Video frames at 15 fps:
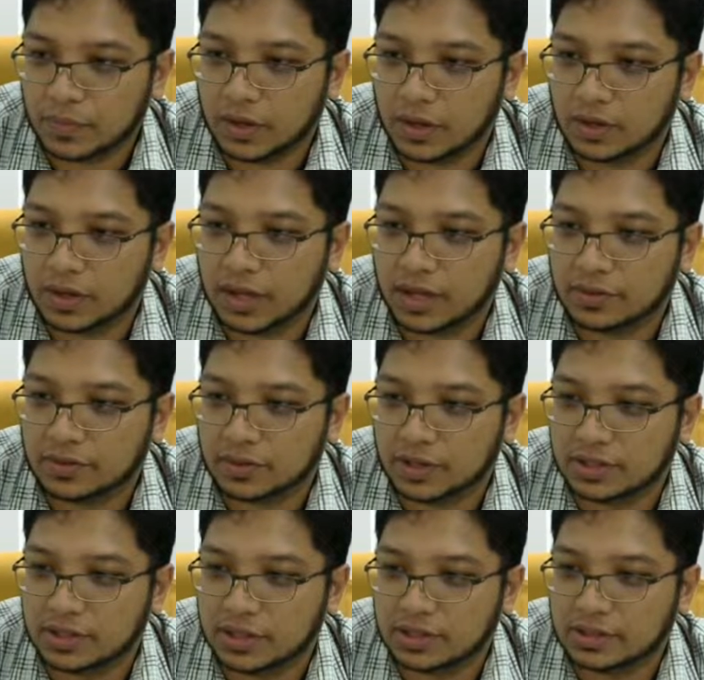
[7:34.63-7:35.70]
Okay, so
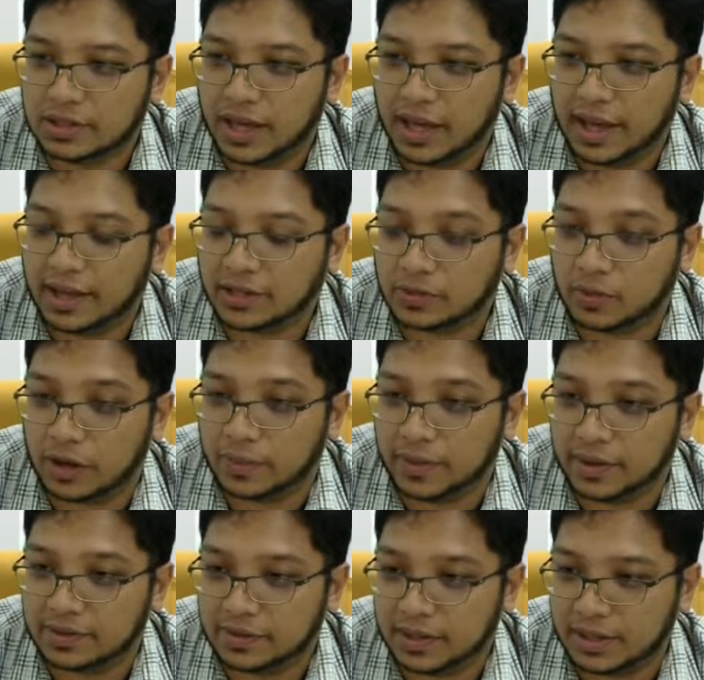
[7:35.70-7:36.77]
this is x, y
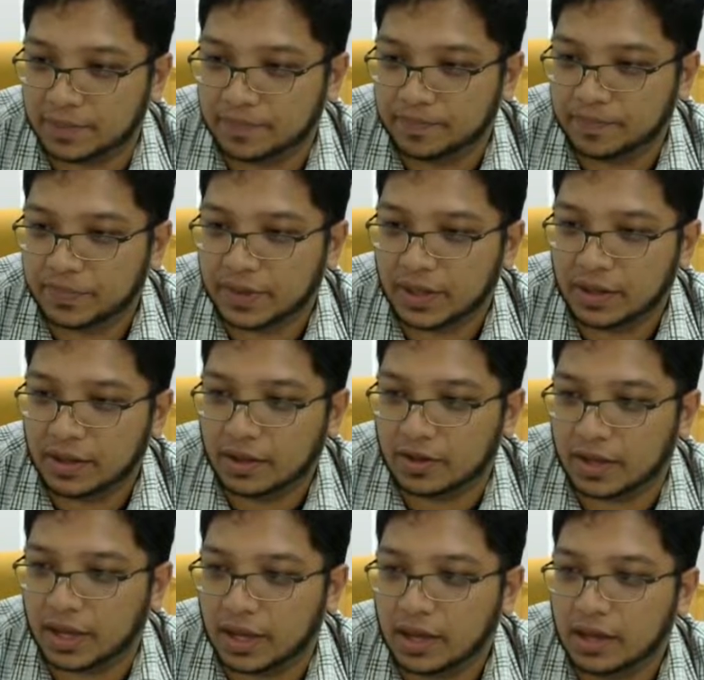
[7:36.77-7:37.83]
bar, z.
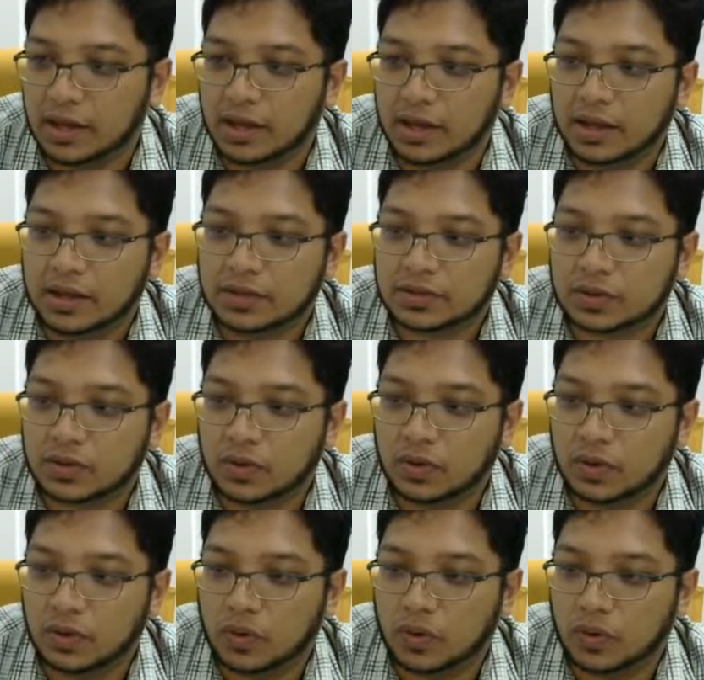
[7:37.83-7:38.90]
Okay,
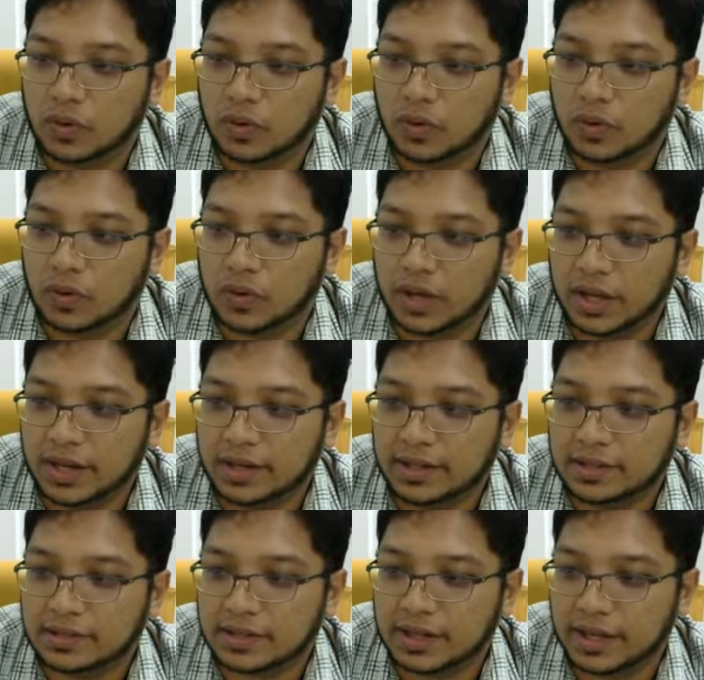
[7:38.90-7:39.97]
so in
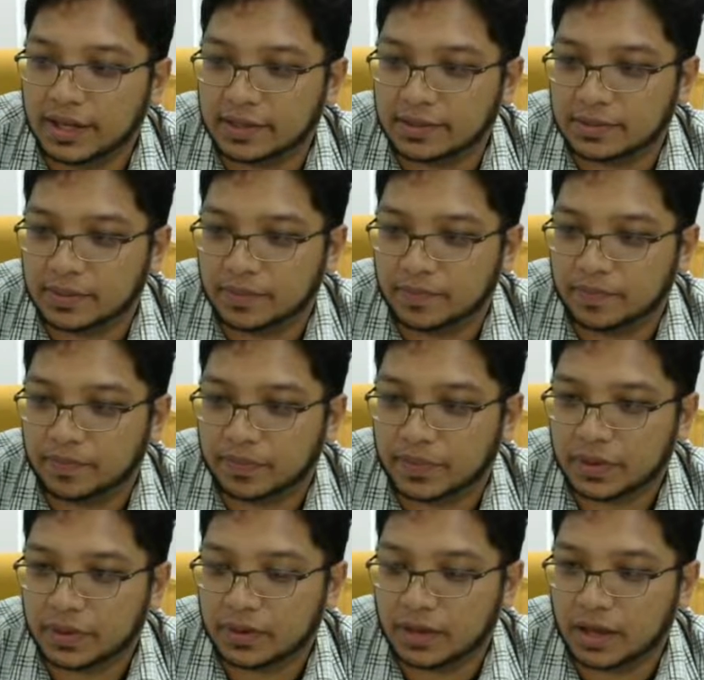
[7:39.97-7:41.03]
this case,
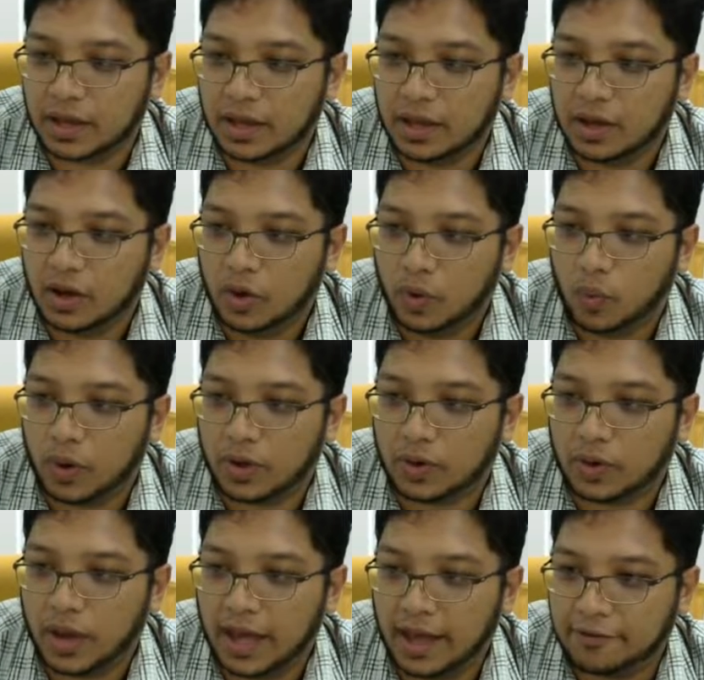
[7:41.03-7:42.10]
okay, where you
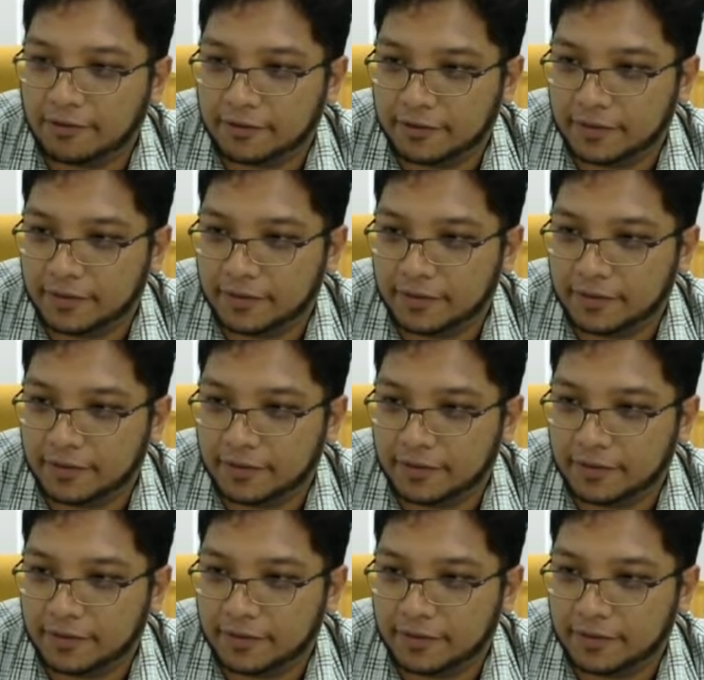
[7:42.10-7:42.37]
have